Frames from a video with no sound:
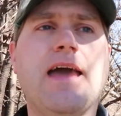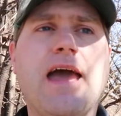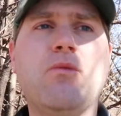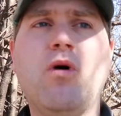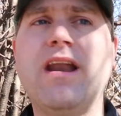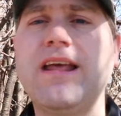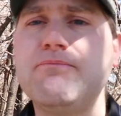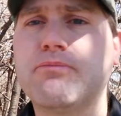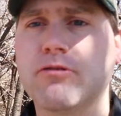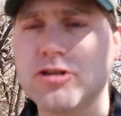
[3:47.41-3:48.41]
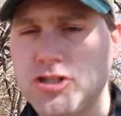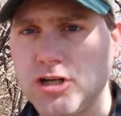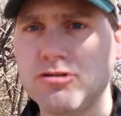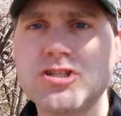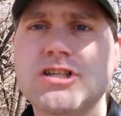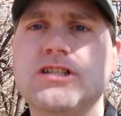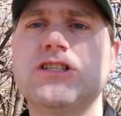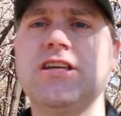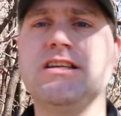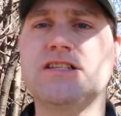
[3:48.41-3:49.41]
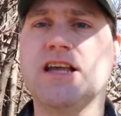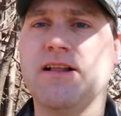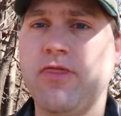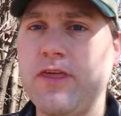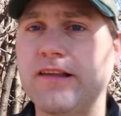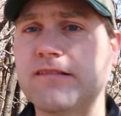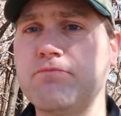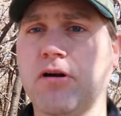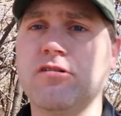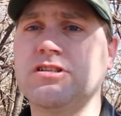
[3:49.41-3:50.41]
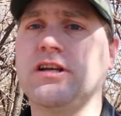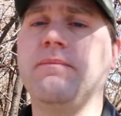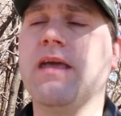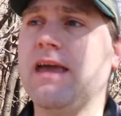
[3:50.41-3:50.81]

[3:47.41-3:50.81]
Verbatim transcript: And what it produces is this person.